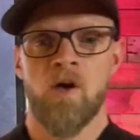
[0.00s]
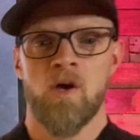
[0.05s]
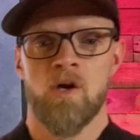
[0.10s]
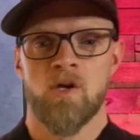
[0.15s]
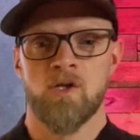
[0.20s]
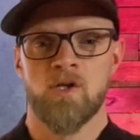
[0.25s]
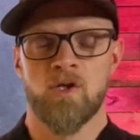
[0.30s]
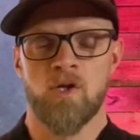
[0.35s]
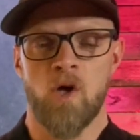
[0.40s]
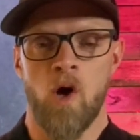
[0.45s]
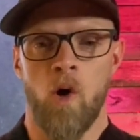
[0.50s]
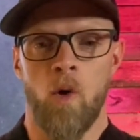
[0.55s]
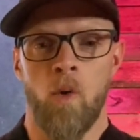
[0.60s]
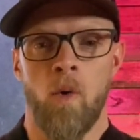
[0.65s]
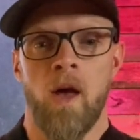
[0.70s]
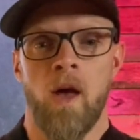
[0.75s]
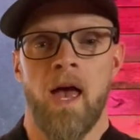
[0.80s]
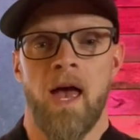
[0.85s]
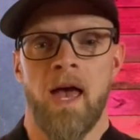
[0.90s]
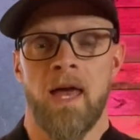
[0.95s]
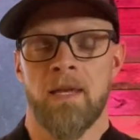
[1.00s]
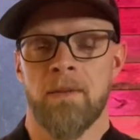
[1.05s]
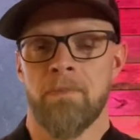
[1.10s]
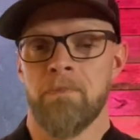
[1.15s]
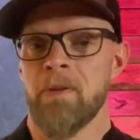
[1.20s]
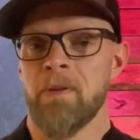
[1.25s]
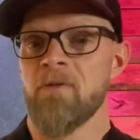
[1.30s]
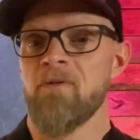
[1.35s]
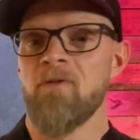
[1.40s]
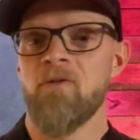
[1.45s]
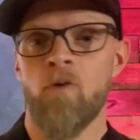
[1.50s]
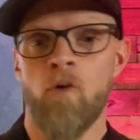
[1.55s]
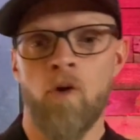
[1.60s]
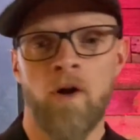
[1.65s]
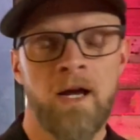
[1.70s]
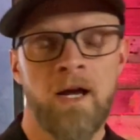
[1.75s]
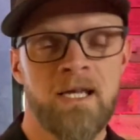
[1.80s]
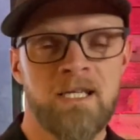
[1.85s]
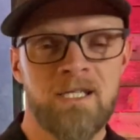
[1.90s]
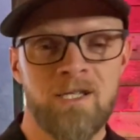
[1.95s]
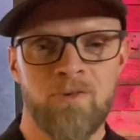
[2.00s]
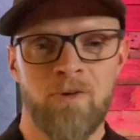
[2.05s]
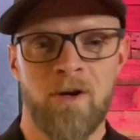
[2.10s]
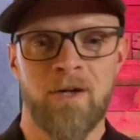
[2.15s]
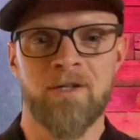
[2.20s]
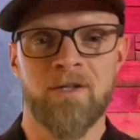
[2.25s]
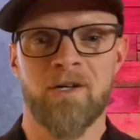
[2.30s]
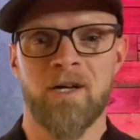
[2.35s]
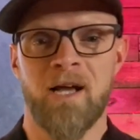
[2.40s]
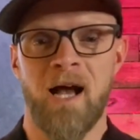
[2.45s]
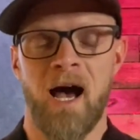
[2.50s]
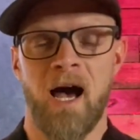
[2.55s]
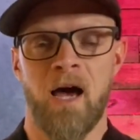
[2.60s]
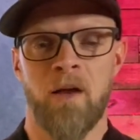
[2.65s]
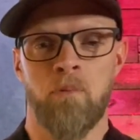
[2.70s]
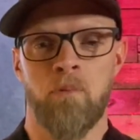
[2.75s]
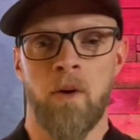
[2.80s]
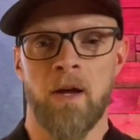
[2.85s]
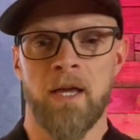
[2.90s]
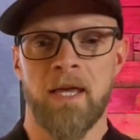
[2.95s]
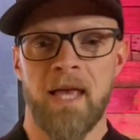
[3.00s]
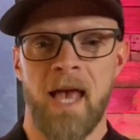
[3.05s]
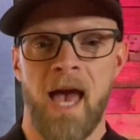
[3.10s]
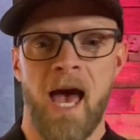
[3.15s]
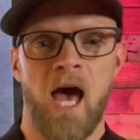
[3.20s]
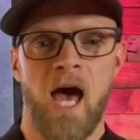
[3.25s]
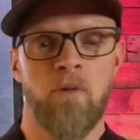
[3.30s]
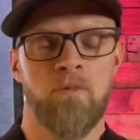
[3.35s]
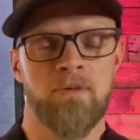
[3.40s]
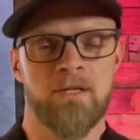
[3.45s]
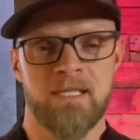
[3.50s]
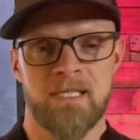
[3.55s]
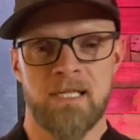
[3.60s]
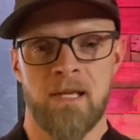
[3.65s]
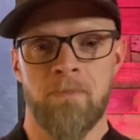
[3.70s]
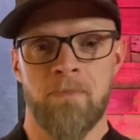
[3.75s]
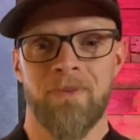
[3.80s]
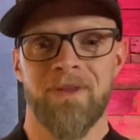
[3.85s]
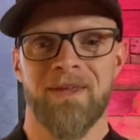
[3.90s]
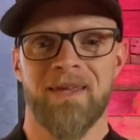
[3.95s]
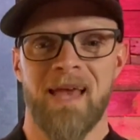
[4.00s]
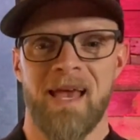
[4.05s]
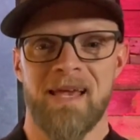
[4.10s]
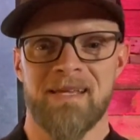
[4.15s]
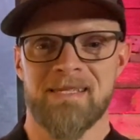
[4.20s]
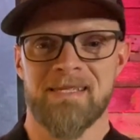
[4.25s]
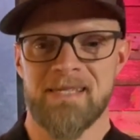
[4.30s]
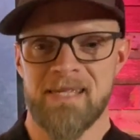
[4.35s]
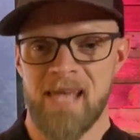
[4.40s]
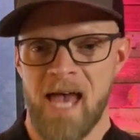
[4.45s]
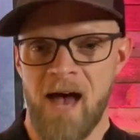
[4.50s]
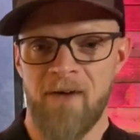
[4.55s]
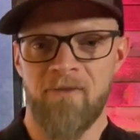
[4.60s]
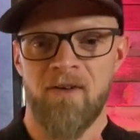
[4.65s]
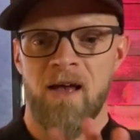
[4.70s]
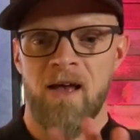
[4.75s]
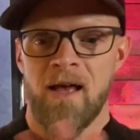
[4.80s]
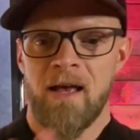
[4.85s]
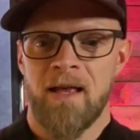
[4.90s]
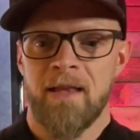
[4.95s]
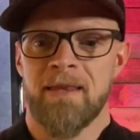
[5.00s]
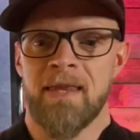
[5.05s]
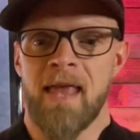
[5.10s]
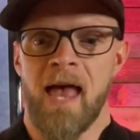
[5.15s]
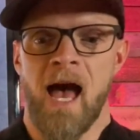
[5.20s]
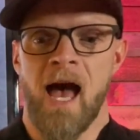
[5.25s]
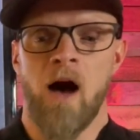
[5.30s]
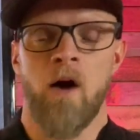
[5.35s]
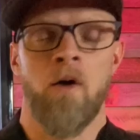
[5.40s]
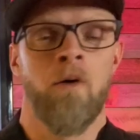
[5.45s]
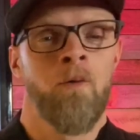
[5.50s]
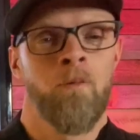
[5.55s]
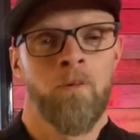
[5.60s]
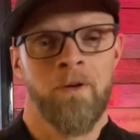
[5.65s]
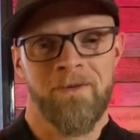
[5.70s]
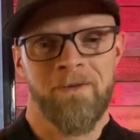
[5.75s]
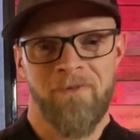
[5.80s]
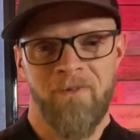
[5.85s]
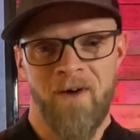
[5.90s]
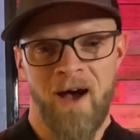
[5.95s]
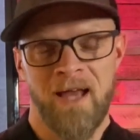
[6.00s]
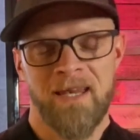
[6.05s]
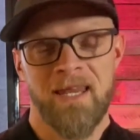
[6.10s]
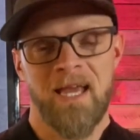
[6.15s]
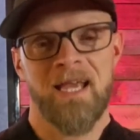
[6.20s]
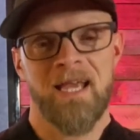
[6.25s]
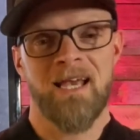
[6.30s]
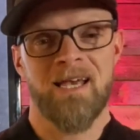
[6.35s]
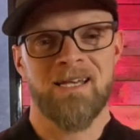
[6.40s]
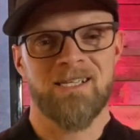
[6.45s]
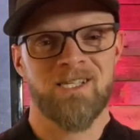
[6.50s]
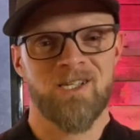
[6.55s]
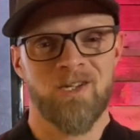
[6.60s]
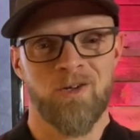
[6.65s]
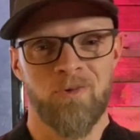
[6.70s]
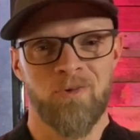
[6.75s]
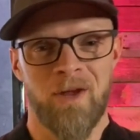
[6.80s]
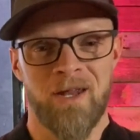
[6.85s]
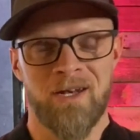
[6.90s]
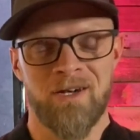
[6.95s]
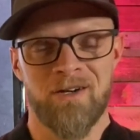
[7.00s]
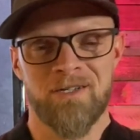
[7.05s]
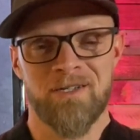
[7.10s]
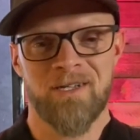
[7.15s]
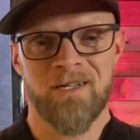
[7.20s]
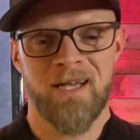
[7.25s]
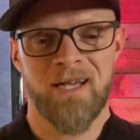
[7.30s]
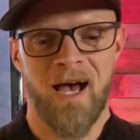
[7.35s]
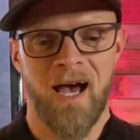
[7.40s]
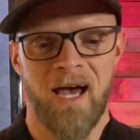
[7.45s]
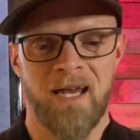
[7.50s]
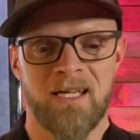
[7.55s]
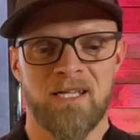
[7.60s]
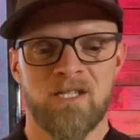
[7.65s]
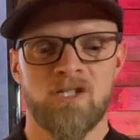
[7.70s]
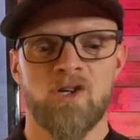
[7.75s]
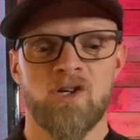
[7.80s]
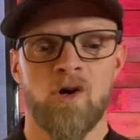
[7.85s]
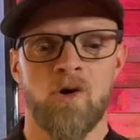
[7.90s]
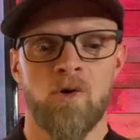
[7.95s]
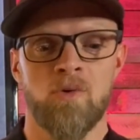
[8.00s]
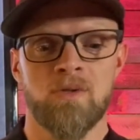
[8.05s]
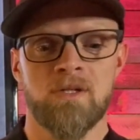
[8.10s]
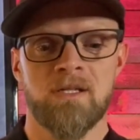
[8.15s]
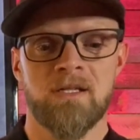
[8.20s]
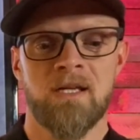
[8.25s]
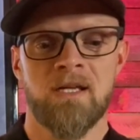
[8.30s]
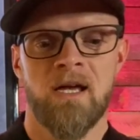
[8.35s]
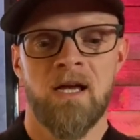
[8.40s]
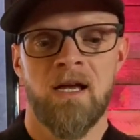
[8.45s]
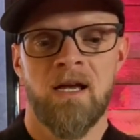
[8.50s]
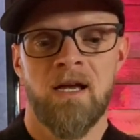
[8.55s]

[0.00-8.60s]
So, and before he surrendered to God, what he had was simply a staff. Now, we find that he has surrendered to God. He chose